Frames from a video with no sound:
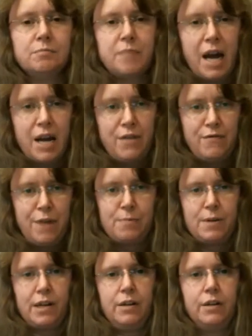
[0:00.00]
buy
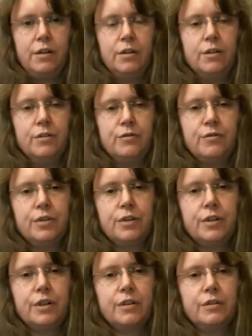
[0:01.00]
fabric
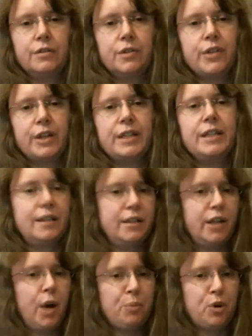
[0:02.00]
for already
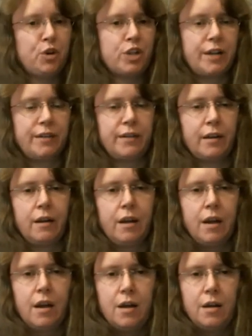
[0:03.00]
kitted up projects,
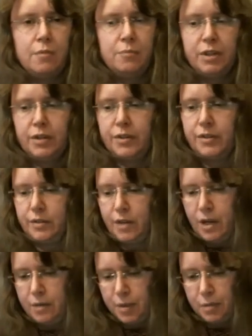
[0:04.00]
because
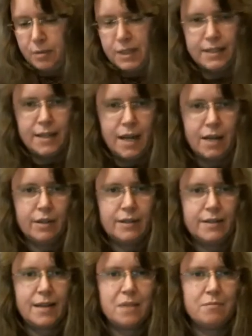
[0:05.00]
I'll probably stay on the
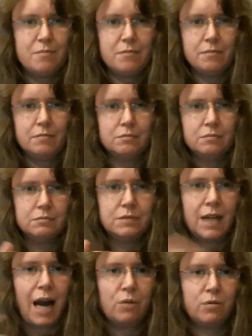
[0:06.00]
same
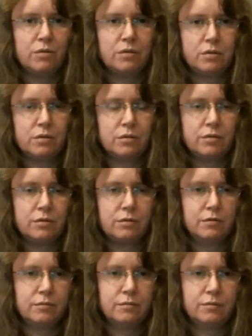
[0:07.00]
count.
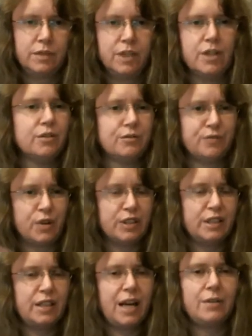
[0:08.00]
You know,
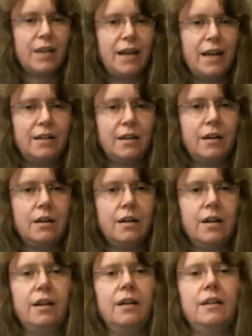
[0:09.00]
14 count
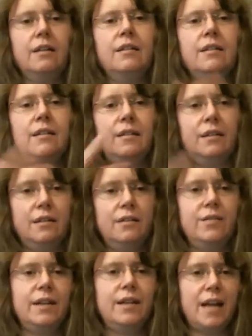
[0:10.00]
Ada is
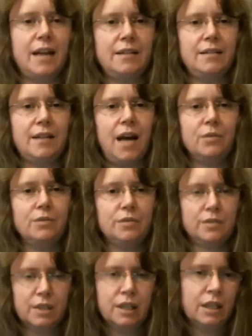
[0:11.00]
28
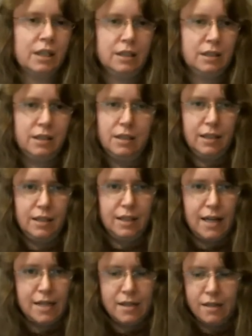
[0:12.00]
count
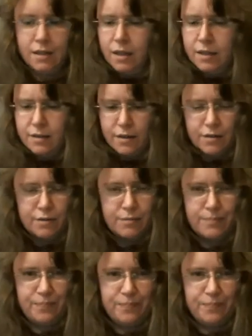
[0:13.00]
linen, so